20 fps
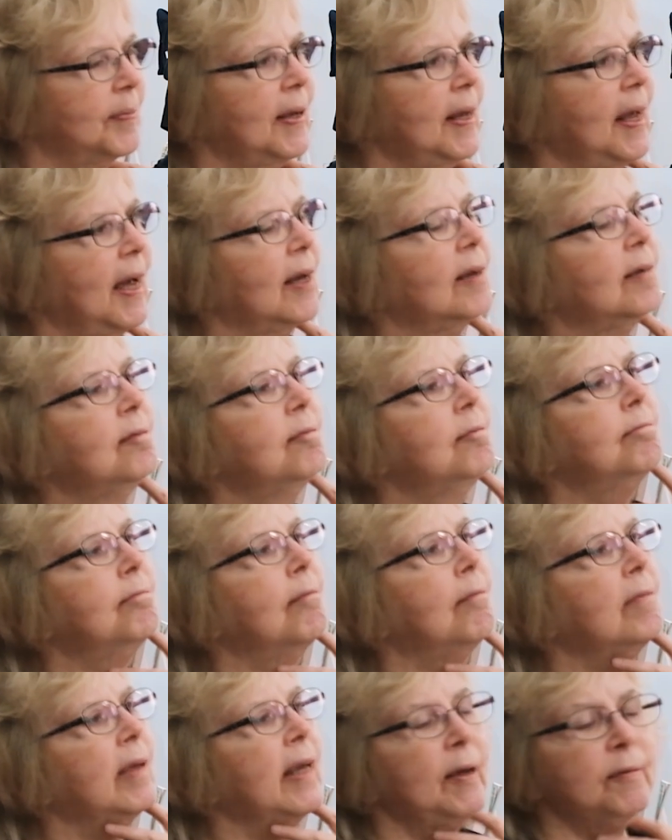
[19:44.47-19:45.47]
Yeah.
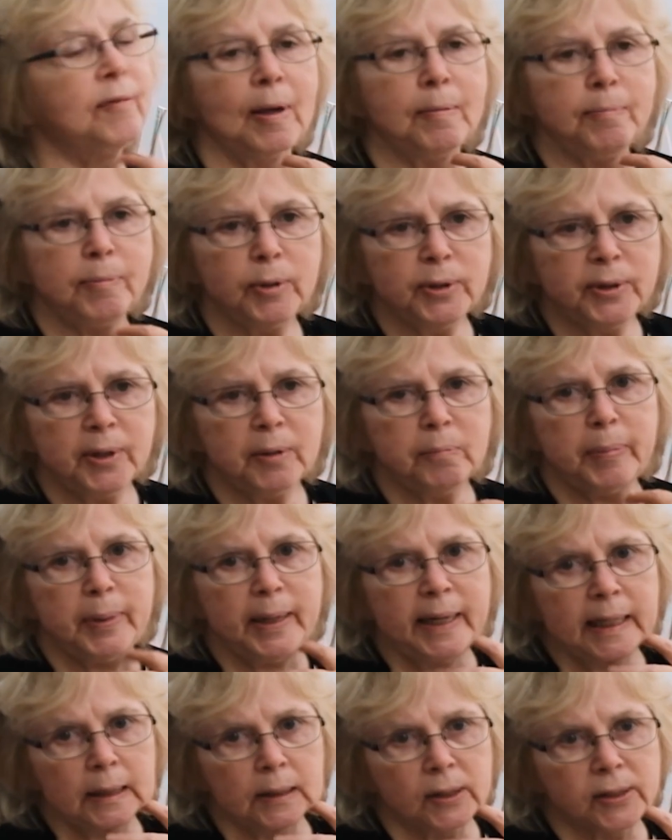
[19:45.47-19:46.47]
If I put the
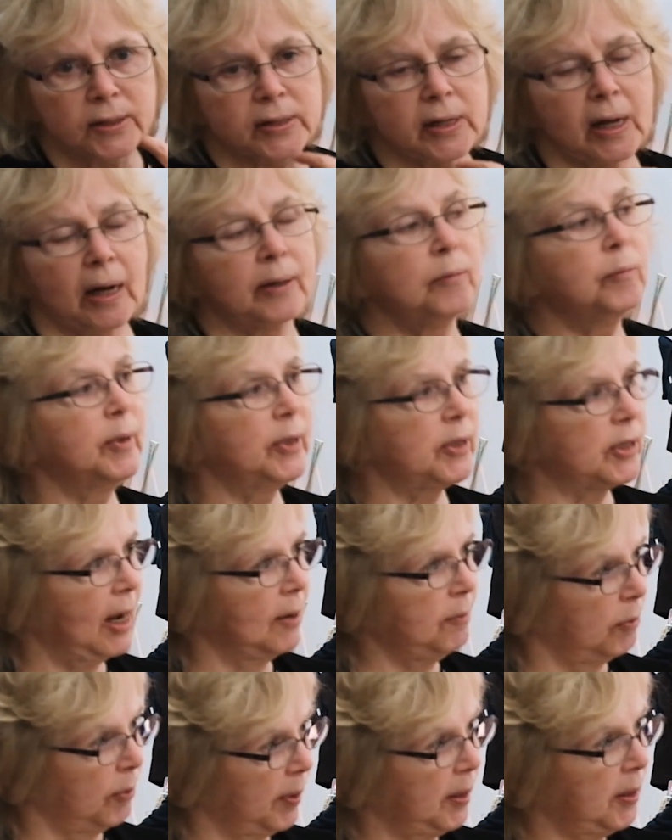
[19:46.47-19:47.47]
Beatles on, which I
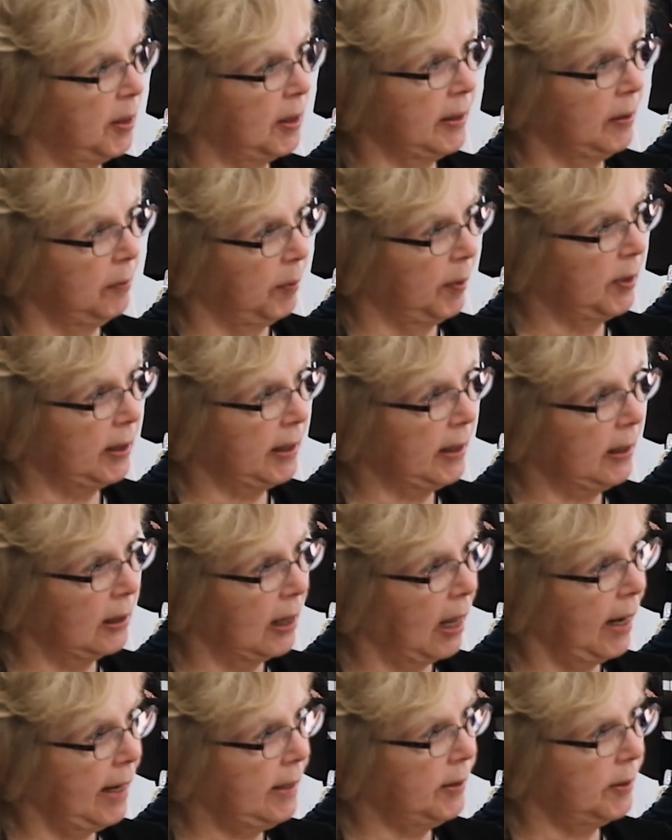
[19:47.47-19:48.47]
really, really
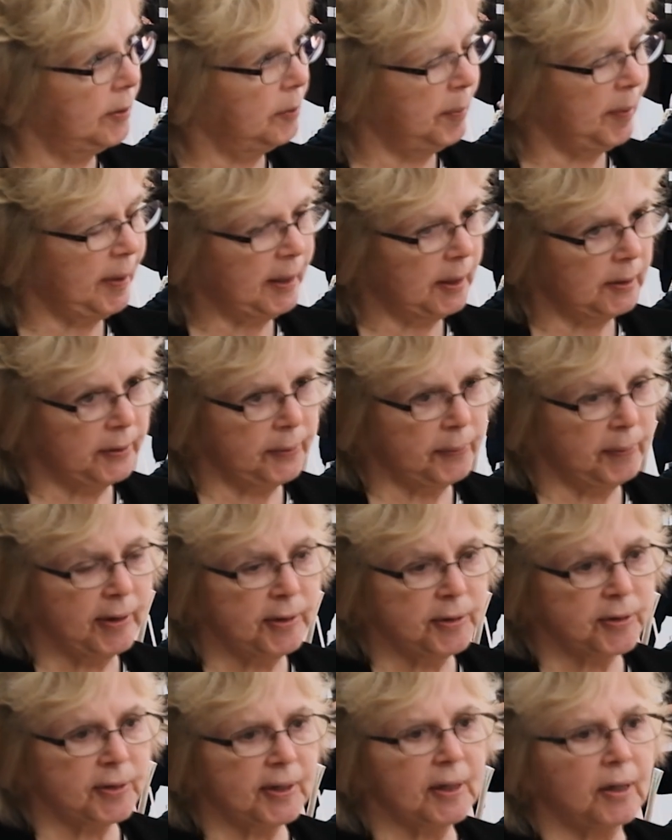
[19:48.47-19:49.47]
like the Beatles
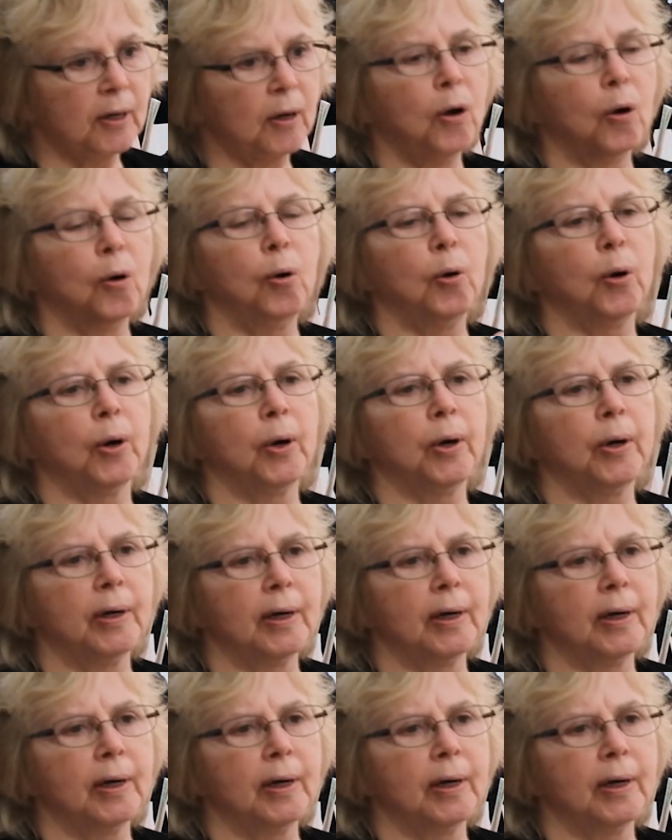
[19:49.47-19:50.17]
music, or